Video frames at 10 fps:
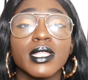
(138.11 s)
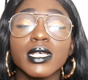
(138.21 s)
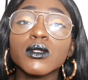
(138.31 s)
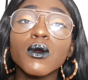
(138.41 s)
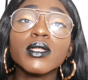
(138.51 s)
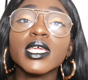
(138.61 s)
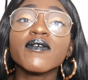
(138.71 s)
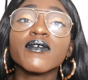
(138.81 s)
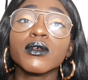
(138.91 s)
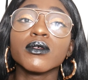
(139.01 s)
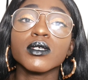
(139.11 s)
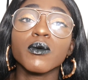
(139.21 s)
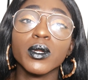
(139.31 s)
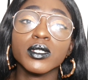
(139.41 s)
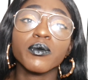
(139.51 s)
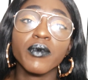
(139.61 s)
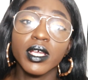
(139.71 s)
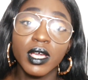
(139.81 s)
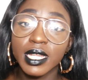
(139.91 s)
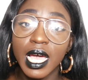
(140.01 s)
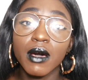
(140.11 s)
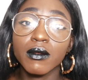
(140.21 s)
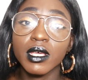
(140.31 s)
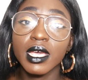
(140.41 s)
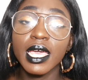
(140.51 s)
There's no need for you to want to break her down.